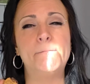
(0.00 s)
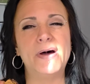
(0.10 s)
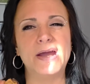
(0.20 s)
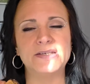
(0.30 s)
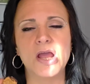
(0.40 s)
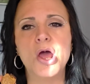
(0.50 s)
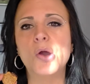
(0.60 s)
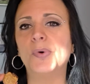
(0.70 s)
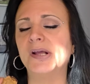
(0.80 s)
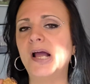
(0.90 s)
but
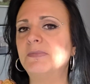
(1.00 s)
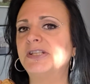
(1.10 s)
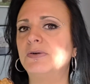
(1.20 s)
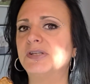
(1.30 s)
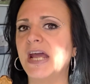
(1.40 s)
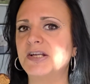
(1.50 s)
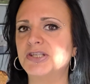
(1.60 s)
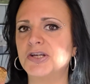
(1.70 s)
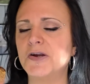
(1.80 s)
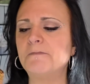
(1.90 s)
when it comes to
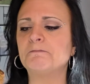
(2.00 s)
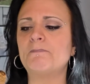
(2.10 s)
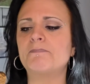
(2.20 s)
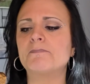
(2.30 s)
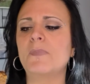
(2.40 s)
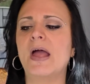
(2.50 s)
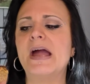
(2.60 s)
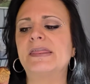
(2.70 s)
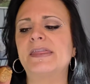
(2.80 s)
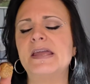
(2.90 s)
texture,
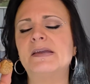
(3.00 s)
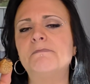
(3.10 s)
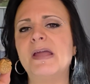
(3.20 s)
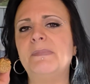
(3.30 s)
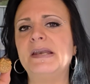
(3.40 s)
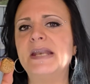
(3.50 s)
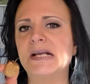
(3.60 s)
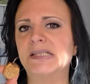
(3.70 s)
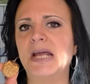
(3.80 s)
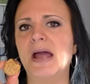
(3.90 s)
I think maybe
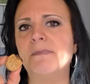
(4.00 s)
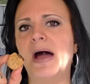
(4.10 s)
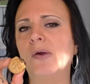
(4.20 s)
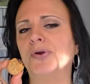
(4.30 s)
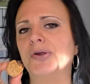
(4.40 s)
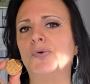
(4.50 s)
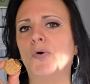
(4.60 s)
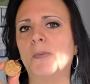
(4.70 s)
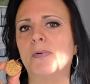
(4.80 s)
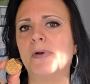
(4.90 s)
next time I would
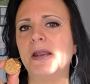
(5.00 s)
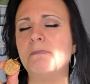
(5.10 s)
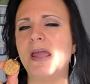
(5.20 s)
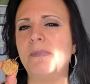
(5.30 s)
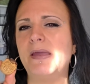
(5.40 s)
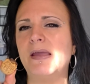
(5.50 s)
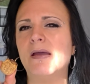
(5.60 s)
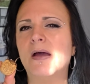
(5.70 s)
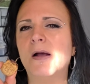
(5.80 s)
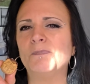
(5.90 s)
incorporate
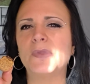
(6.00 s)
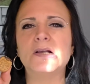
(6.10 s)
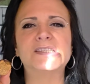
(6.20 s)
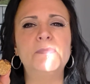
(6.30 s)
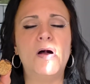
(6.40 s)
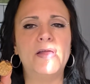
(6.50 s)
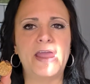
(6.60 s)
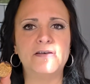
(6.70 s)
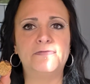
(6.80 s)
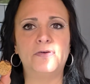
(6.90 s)
maybe a small
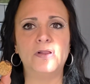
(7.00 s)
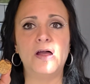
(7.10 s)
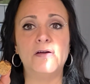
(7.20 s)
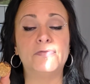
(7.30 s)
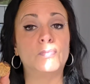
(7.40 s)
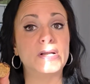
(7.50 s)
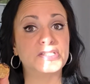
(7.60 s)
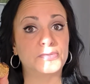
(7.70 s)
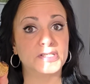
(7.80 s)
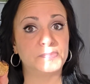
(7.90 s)
handful of
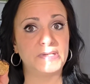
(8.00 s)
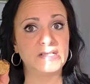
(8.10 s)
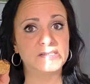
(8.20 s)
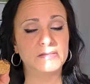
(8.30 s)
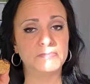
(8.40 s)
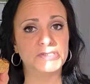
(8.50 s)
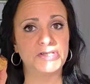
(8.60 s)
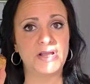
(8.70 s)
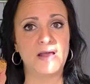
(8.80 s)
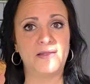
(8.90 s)
Rice Krispies.
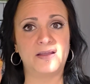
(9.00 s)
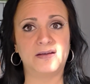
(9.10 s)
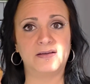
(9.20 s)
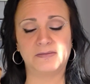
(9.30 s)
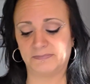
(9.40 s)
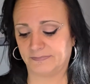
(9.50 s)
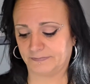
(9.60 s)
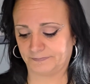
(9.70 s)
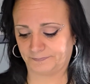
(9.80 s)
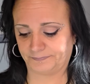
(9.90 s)
So you got like
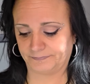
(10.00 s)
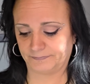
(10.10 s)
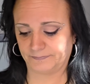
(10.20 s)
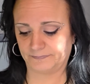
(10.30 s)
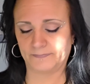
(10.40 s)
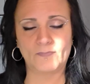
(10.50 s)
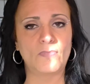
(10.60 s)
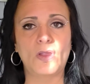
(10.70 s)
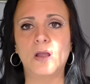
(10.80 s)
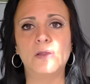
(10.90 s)

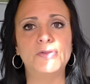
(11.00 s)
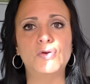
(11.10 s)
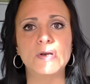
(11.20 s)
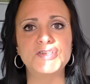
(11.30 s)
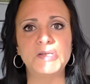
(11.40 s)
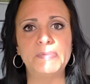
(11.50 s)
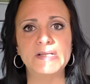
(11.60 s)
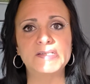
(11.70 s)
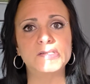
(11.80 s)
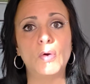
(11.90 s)
the crunchy
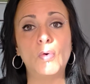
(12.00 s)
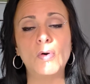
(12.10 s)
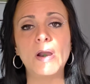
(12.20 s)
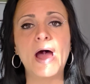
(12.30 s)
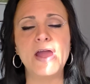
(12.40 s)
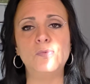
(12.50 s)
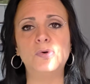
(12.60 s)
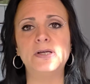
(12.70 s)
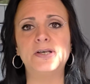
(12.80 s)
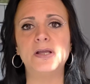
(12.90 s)
bits, or I
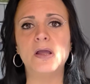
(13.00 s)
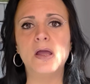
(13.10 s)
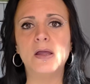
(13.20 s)
would